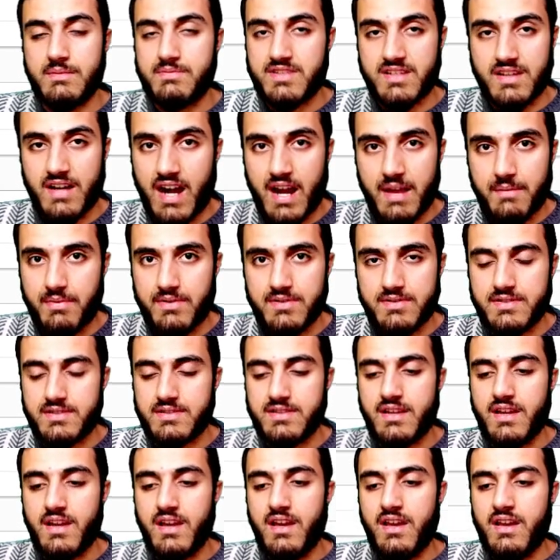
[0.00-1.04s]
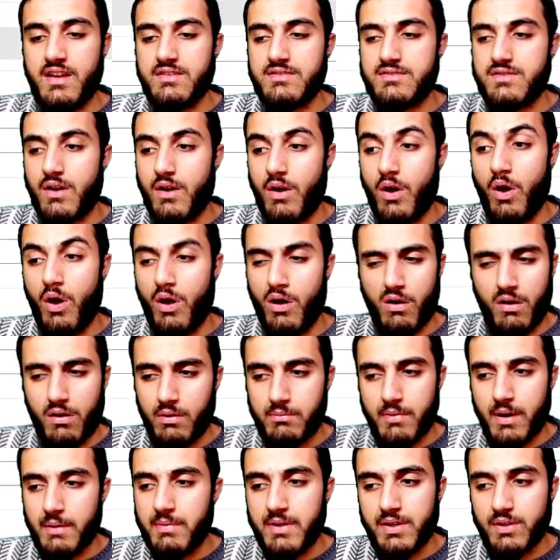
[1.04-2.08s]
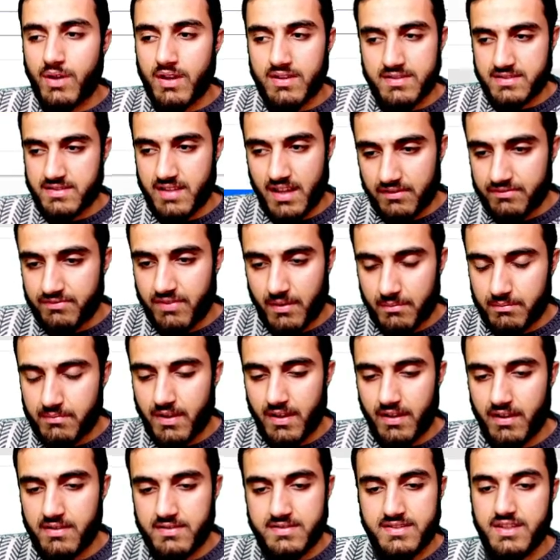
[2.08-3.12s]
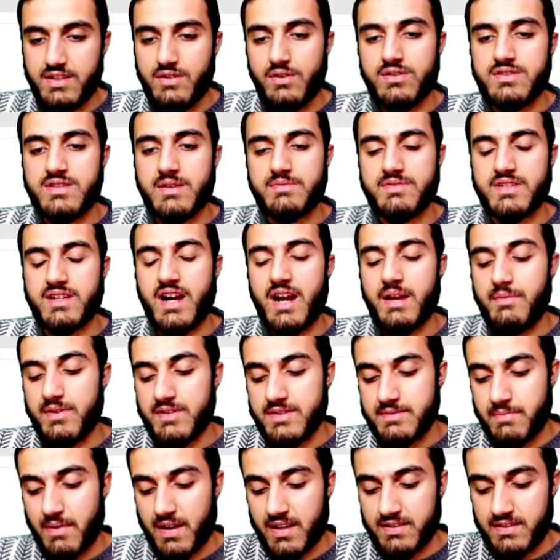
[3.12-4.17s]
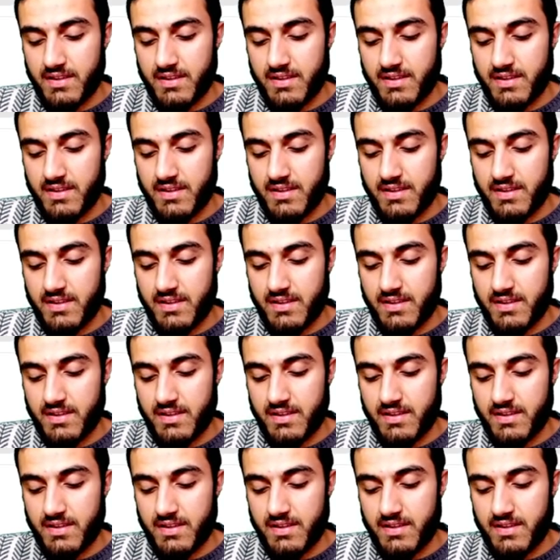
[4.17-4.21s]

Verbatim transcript: subscribers. So, or, or, maybe you can start from uh, zero subscribers,